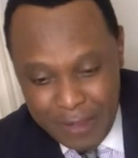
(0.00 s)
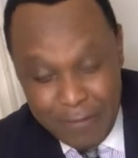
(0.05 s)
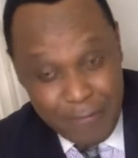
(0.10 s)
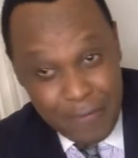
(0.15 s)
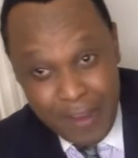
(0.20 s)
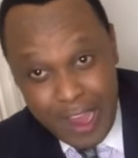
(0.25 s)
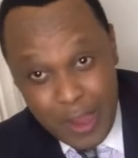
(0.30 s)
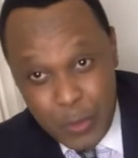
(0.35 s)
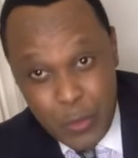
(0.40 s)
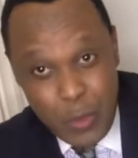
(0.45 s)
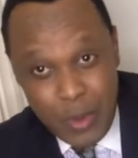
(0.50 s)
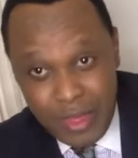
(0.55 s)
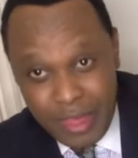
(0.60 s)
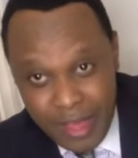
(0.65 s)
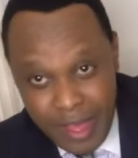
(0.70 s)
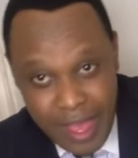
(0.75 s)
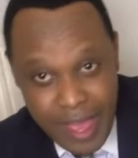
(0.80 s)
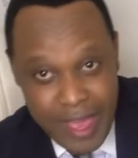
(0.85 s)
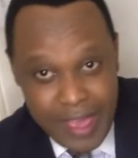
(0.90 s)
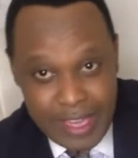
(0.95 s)
fight with
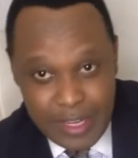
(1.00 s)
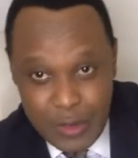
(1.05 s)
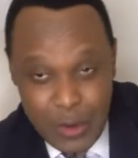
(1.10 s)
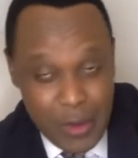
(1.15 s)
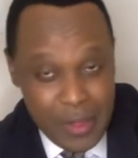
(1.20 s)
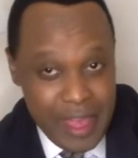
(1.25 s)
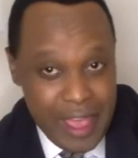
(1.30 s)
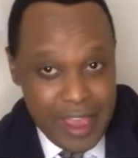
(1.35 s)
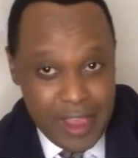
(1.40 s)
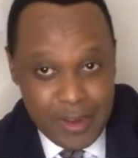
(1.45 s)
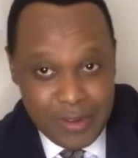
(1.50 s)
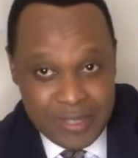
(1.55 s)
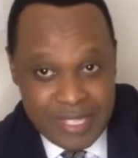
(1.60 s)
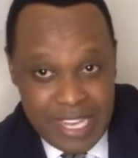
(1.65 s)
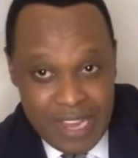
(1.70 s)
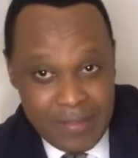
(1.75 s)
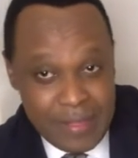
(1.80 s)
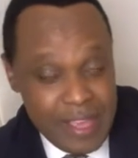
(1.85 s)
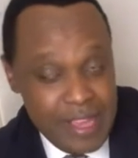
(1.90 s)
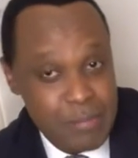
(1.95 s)
her and all that kind of
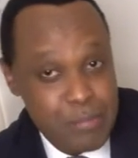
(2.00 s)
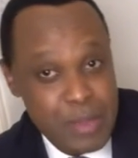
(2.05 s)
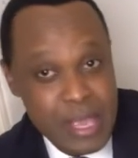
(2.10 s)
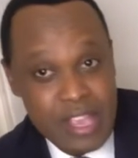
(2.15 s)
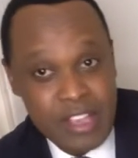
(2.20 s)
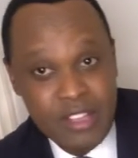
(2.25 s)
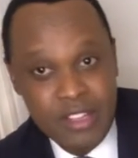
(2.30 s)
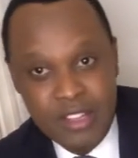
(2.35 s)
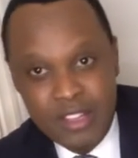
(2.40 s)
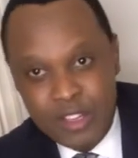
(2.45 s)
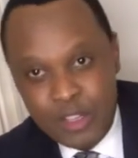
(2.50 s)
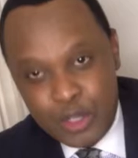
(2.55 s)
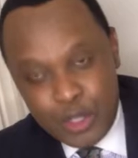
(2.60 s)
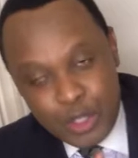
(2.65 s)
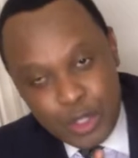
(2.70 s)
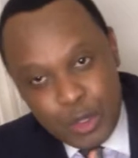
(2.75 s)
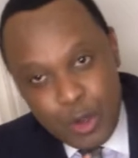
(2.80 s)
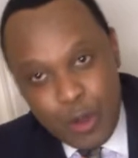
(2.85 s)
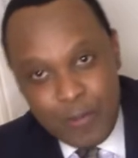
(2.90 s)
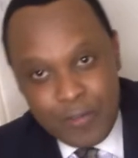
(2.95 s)
stuff than being
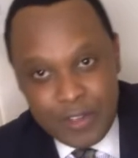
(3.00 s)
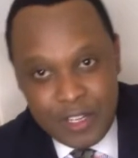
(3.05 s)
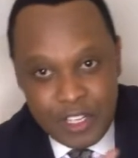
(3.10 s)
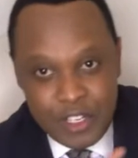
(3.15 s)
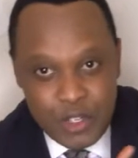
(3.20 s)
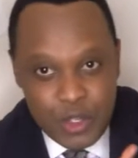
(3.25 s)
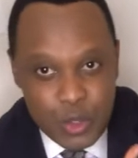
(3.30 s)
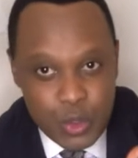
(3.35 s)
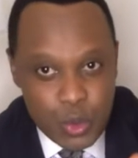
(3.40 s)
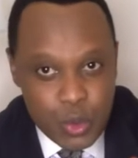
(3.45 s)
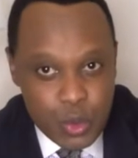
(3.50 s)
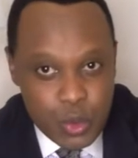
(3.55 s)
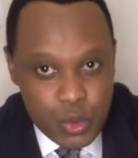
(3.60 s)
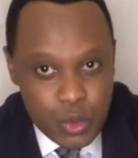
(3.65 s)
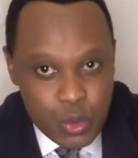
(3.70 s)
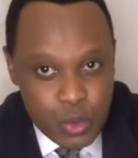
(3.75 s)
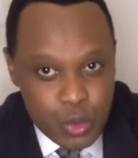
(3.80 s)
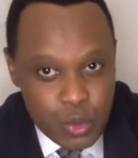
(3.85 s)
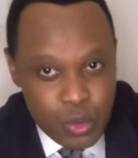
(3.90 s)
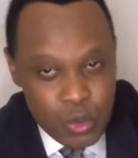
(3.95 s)
soft and
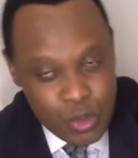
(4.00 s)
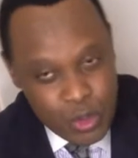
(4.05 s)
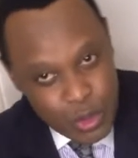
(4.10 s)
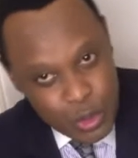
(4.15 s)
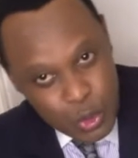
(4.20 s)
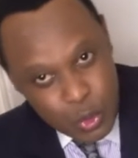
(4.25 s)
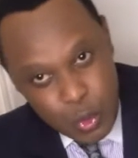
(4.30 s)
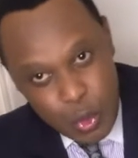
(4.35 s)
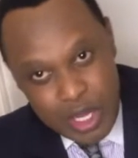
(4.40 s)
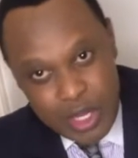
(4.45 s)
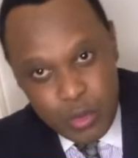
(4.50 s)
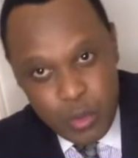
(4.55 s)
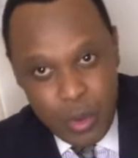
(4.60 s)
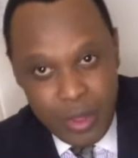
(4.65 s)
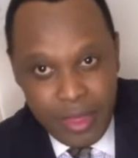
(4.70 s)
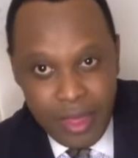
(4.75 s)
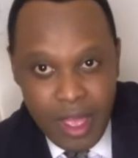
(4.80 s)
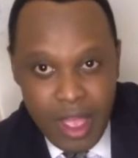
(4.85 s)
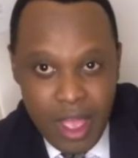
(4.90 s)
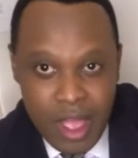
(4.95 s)
sweet
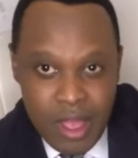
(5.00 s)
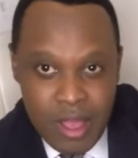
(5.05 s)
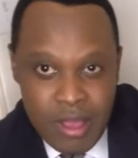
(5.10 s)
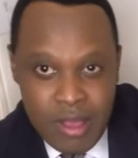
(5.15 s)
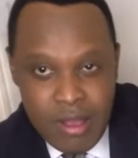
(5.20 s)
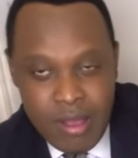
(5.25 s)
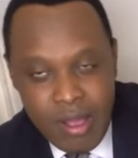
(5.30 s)
with her,